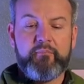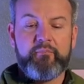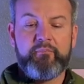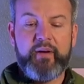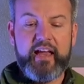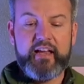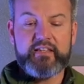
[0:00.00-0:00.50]

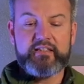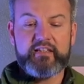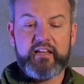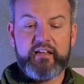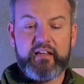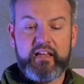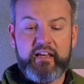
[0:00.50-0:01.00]
Base,
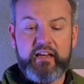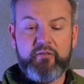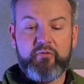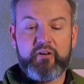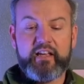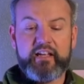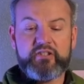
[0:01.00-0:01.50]
he
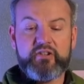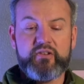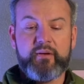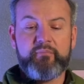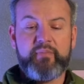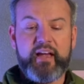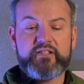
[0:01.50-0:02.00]
will get you to
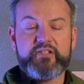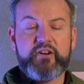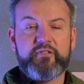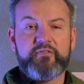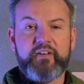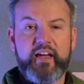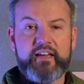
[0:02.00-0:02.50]
base your
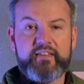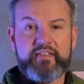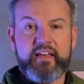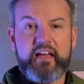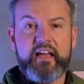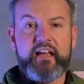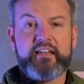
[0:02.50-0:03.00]
faith
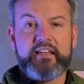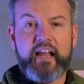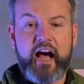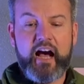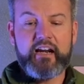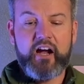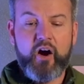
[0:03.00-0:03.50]

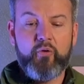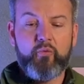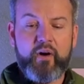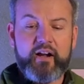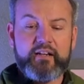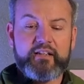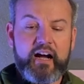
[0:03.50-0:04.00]
not on
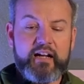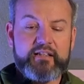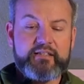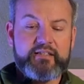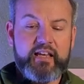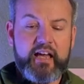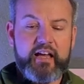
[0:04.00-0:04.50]
what God
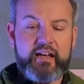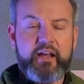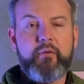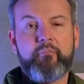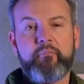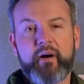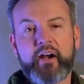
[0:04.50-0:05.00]
said,
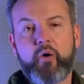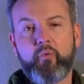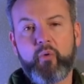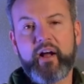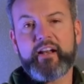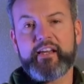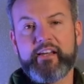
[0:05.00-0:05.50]
but on
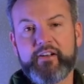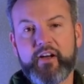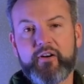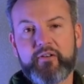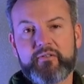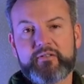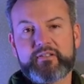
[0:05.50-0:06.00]
what he
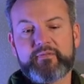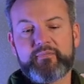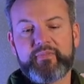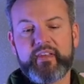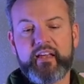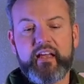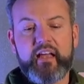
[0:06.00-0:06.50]
knows.
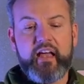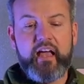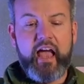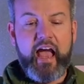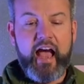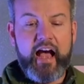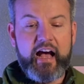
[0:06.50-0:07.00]

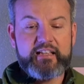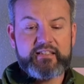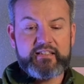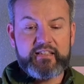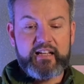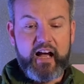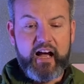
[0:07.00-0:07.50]
Has
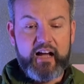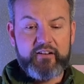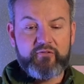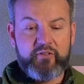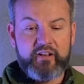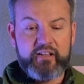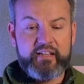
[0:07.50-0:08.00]
God
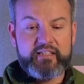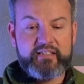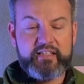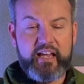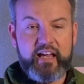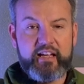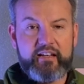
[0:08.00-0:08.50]
really
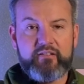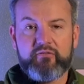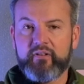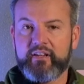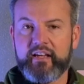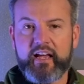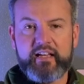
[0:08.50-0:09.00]
said,
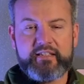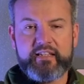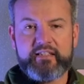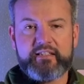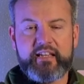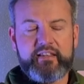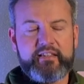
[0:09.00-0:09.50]
well, yes, he
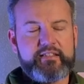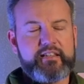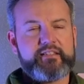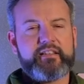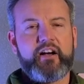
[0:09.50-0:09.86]
said these things.